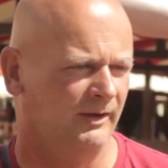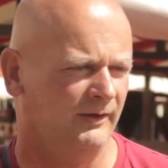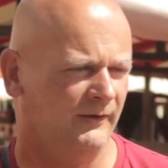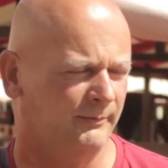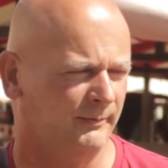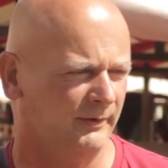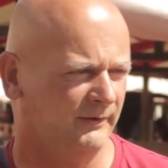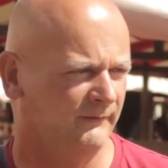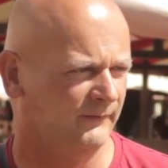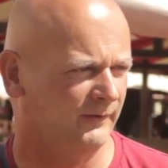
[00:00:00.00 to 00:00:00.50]
He's
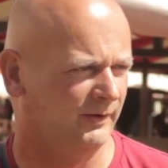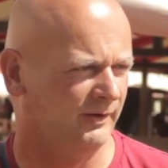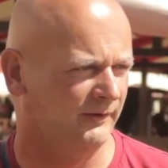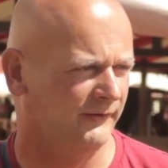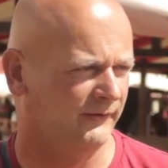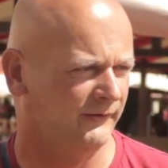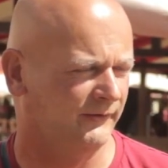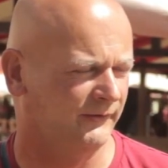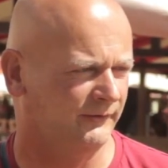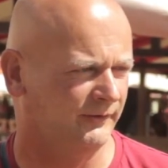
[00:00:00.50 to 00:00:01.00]
been
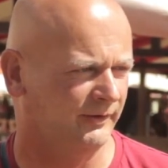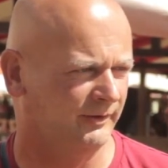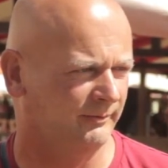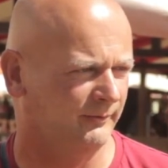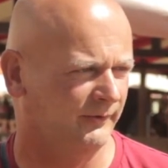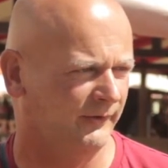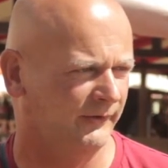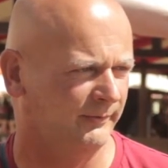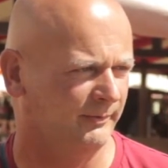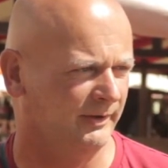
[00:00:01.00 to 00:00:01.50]
invited to
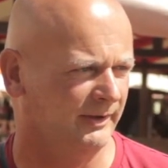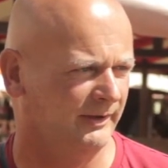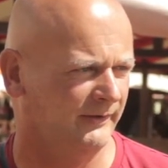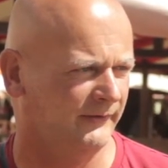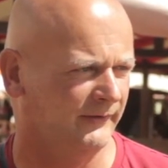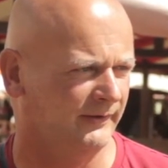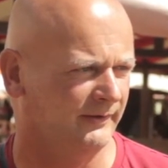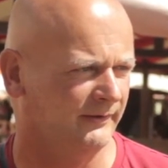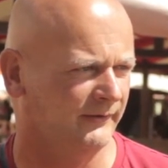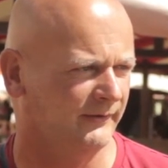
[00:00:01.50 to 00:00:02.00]
numerous
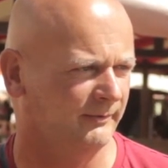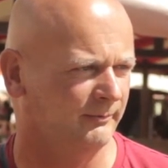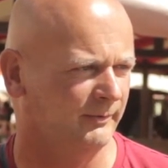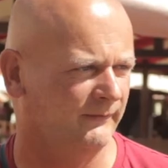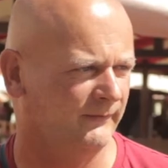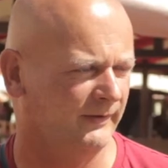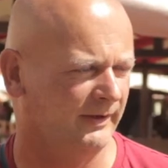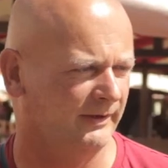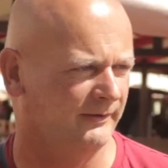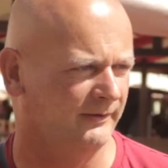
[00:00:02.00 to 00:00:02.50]
meetings and
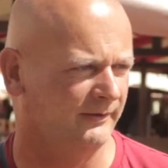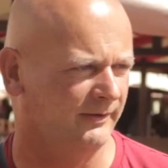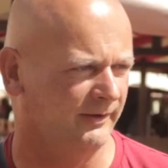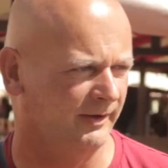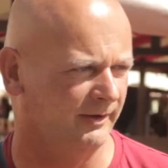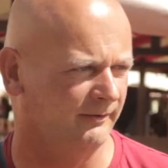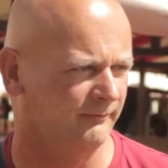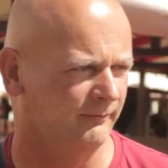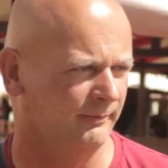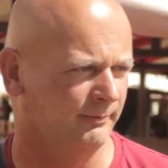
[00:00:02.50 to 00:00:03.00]
we've had
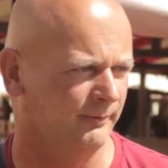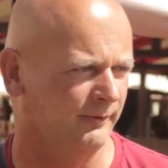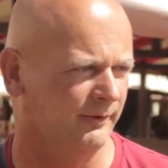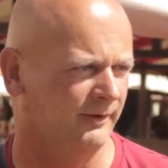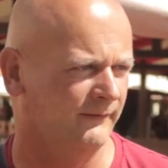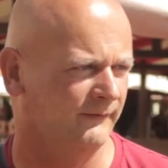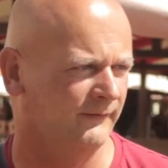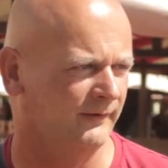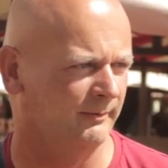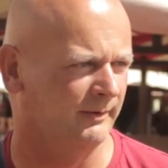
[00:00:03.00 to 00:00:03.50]
no
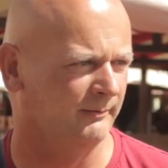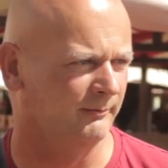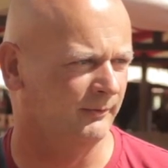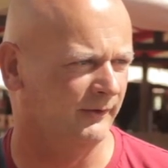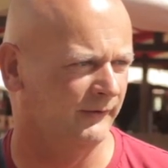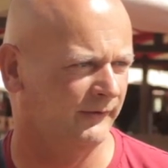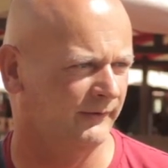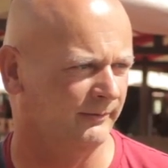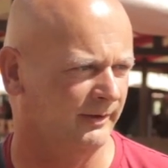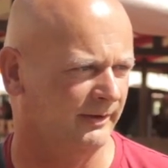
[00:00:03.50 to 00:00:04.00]
reply from him
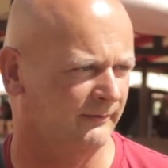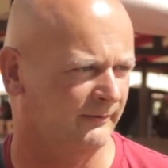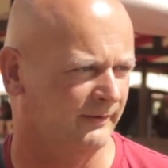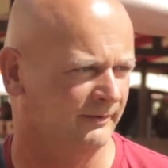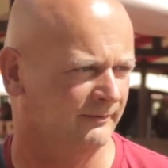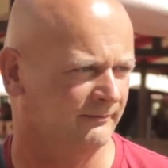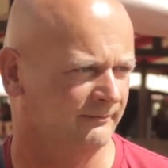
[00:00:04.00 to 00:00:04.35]
whatsoever.